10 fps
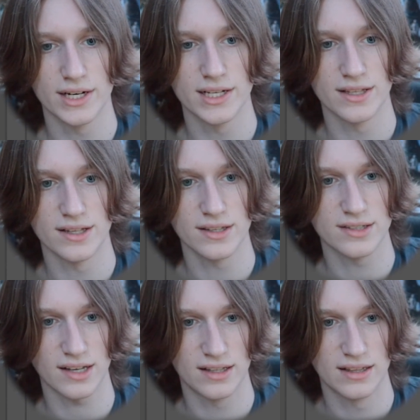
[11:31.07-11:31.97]
in and the
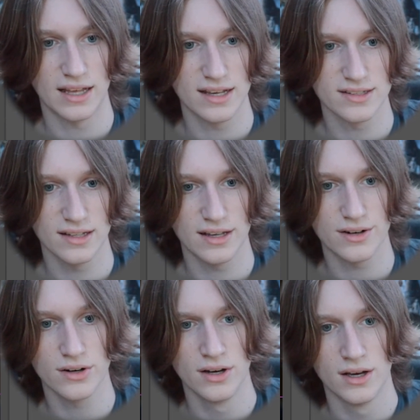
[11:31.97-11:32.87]
second last
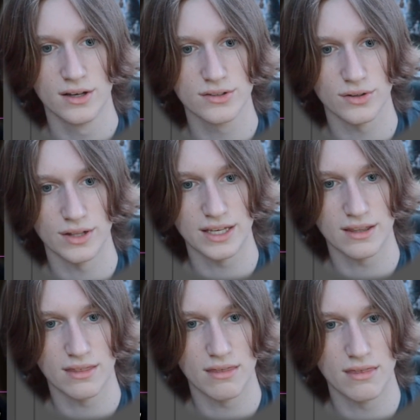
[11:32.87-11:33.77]
letter, so like
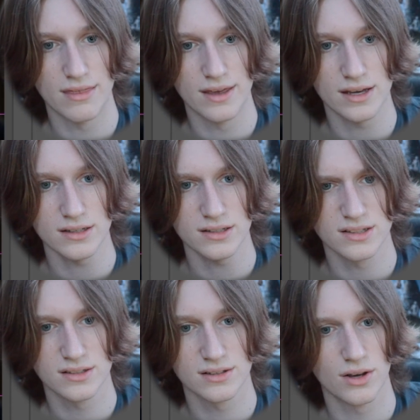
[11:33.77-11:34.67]

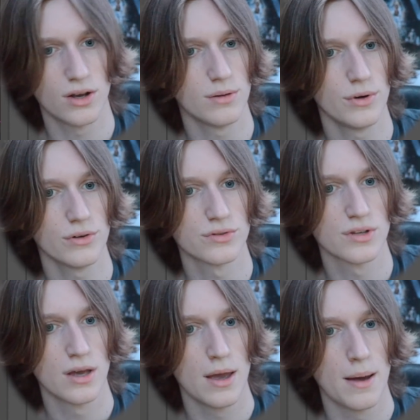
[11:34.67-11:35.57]
this
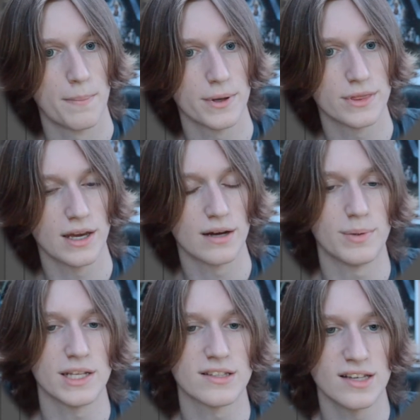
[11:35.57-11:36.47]
almost,
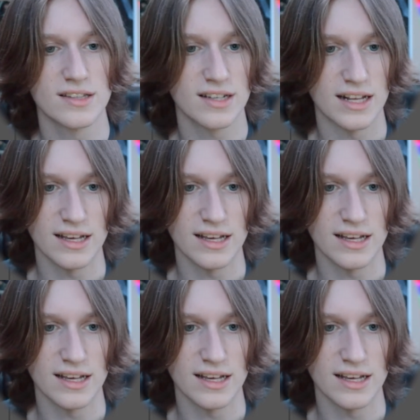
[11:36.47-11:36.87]
but since it